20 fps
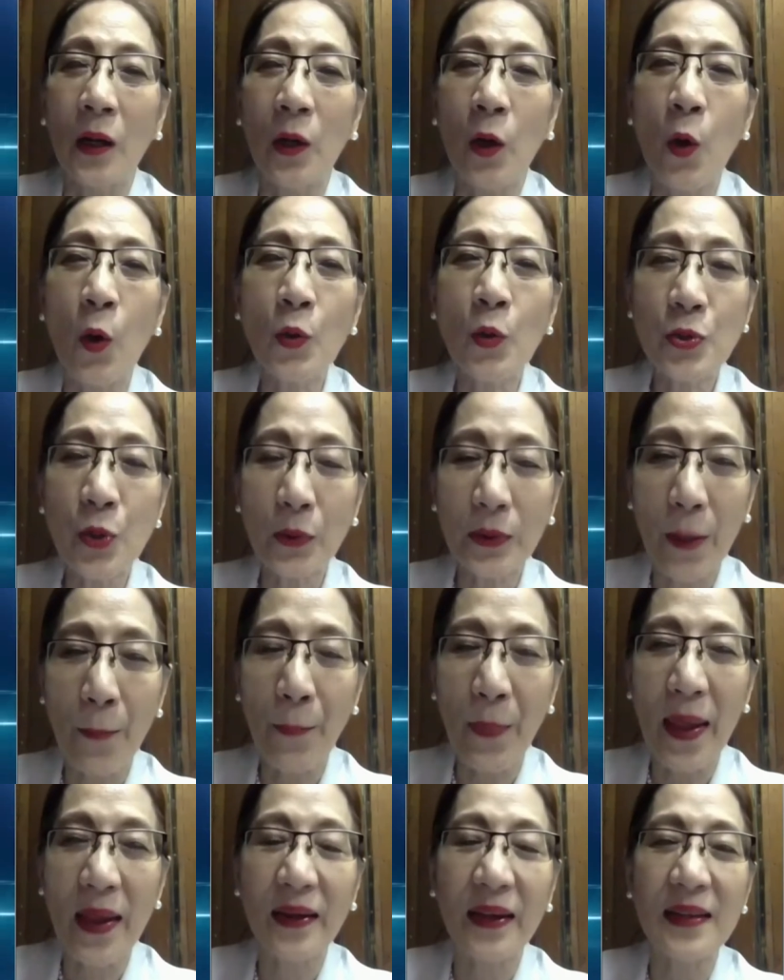also the
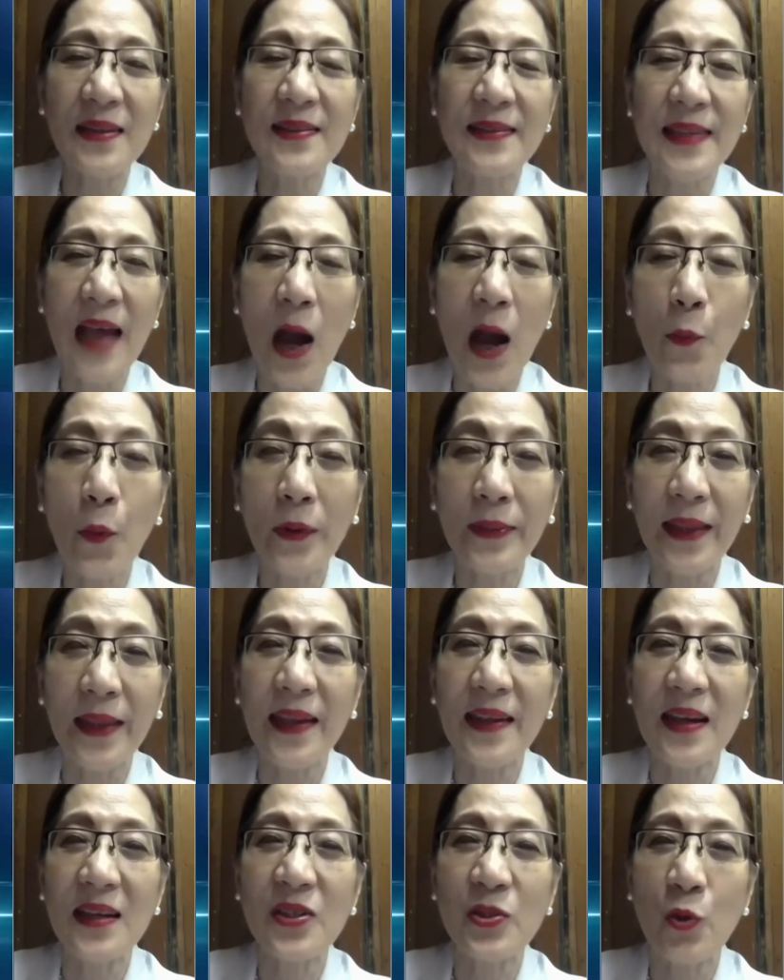parents
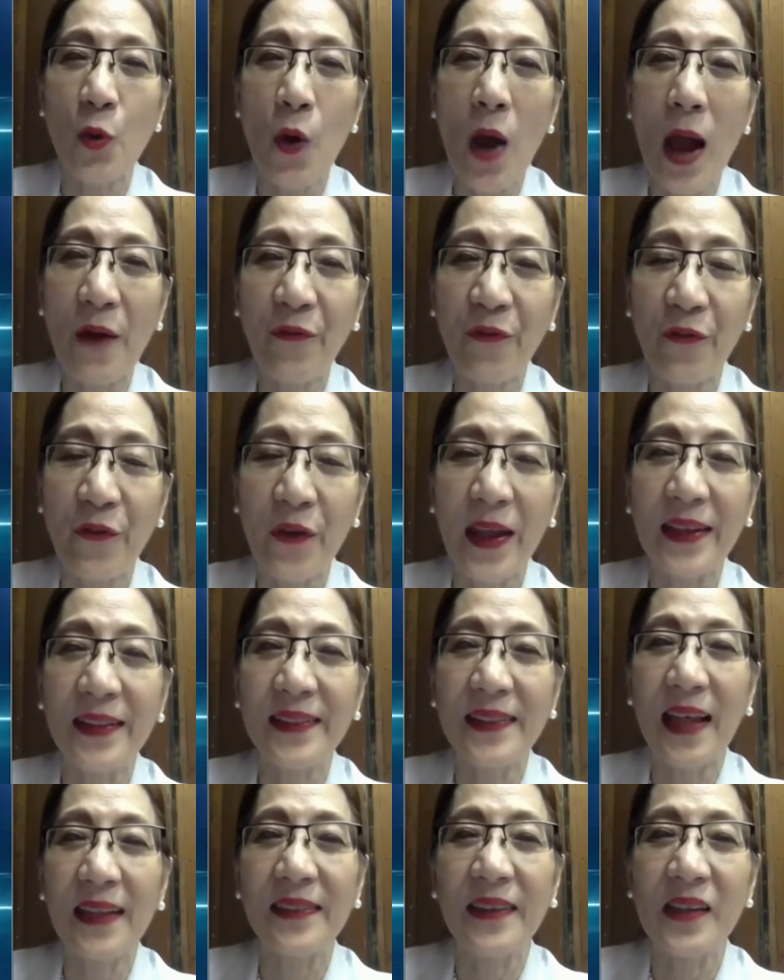nowadays are so afraid
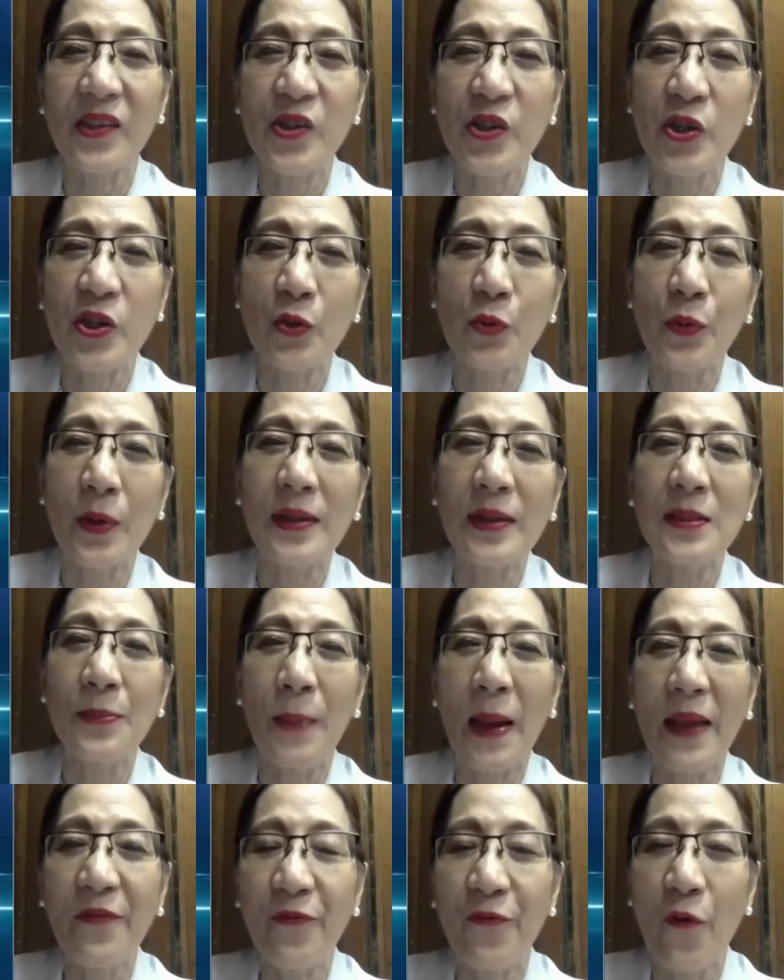that their children
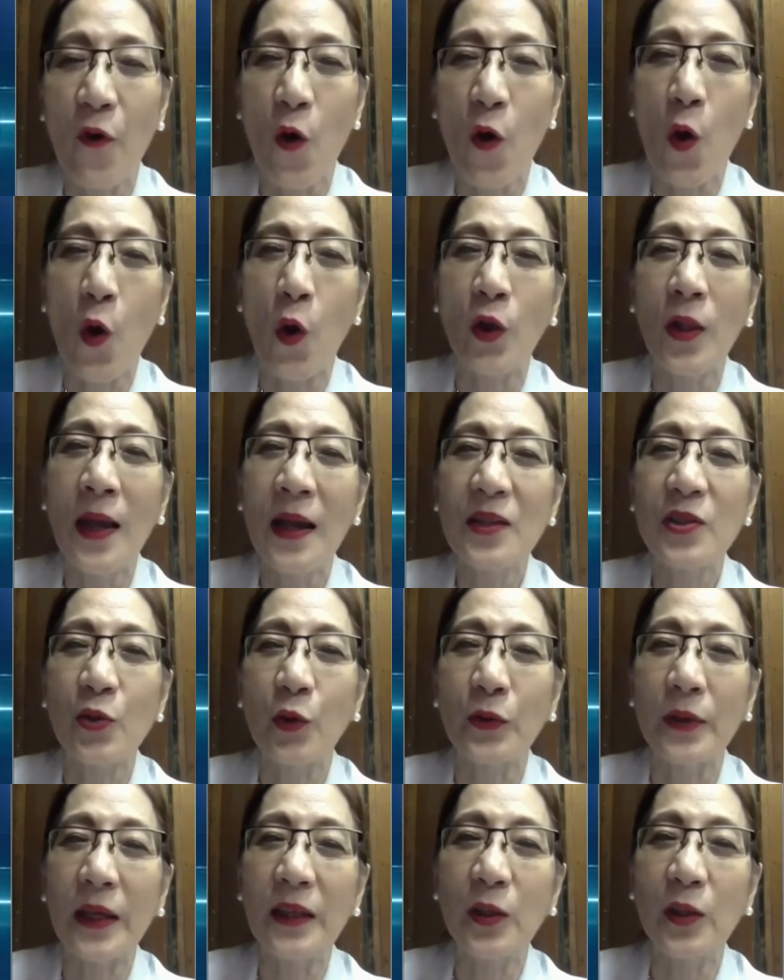might fall, so
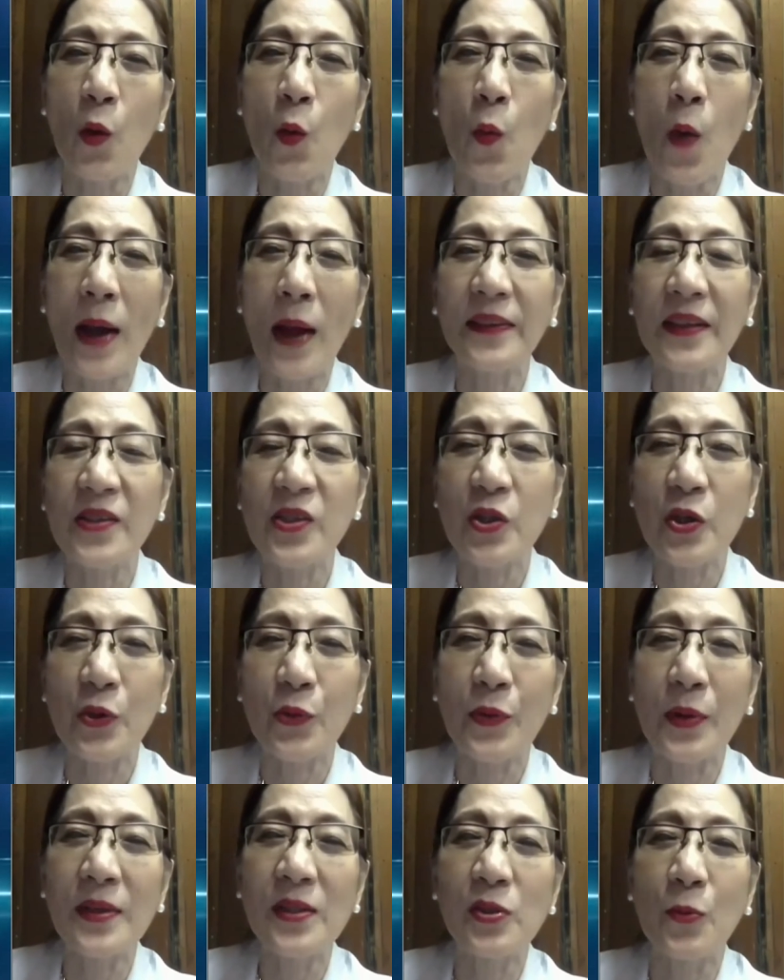they don't want the
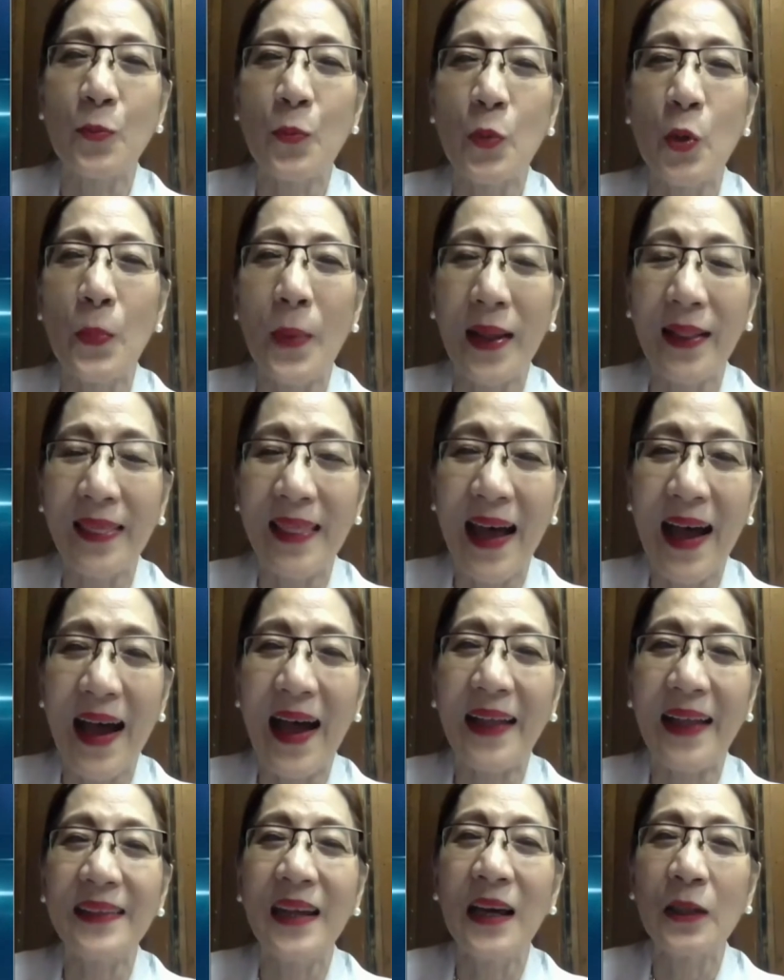children to move a
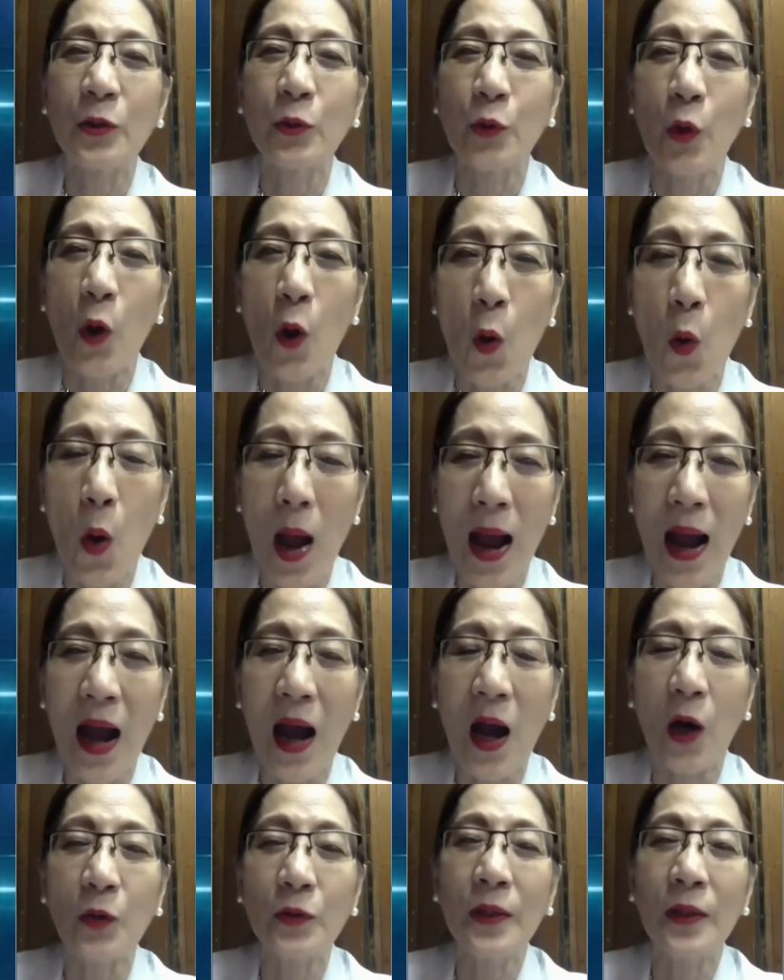lot, to go out